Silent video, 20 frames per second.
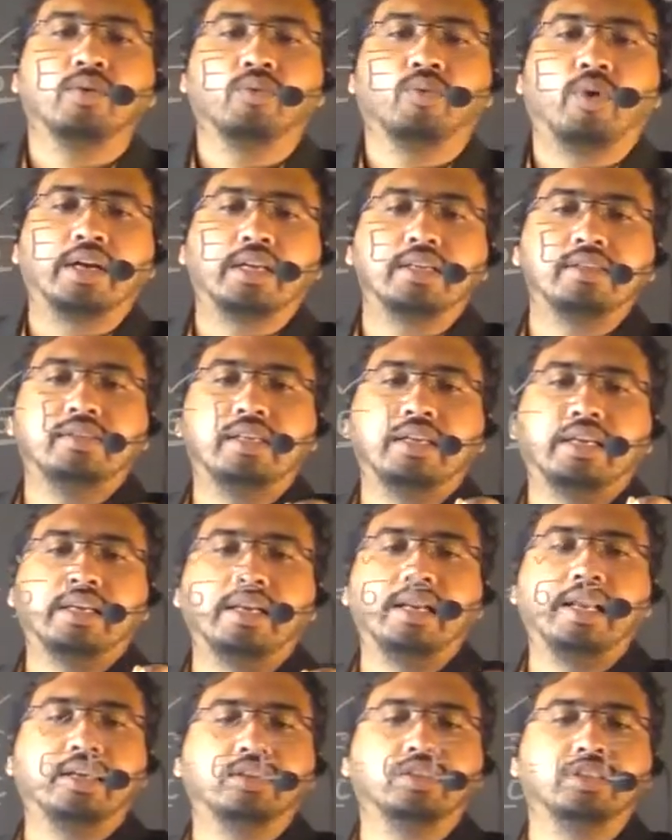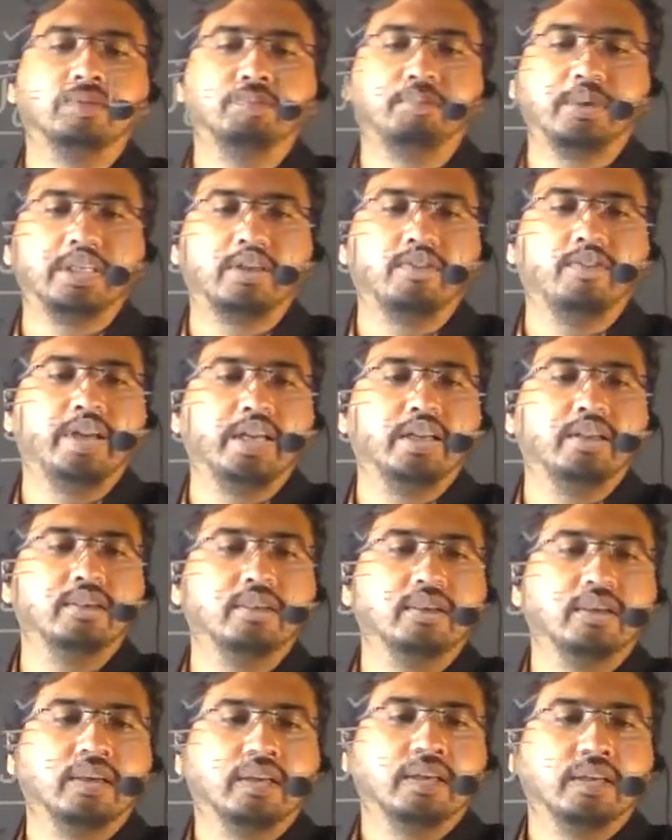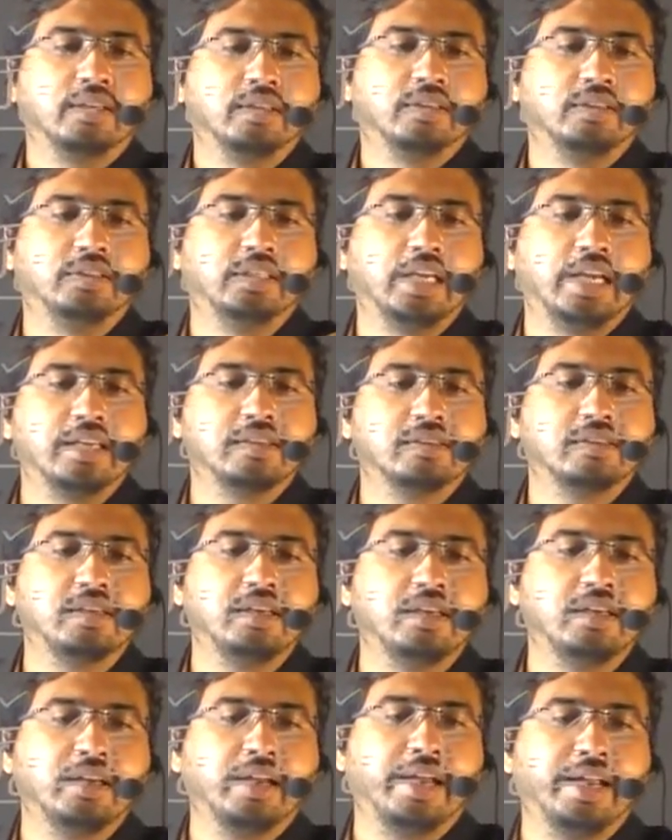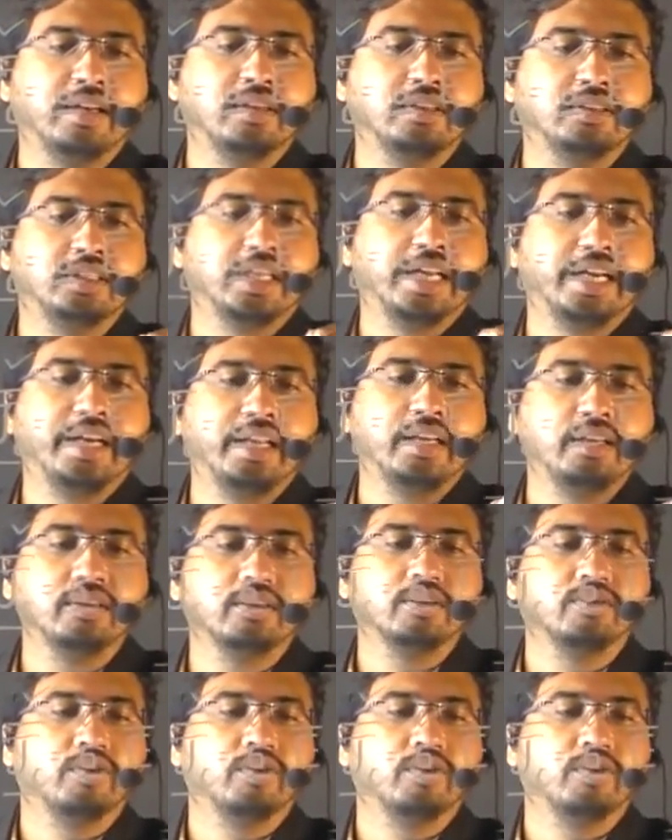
what is the relation between JC and JD?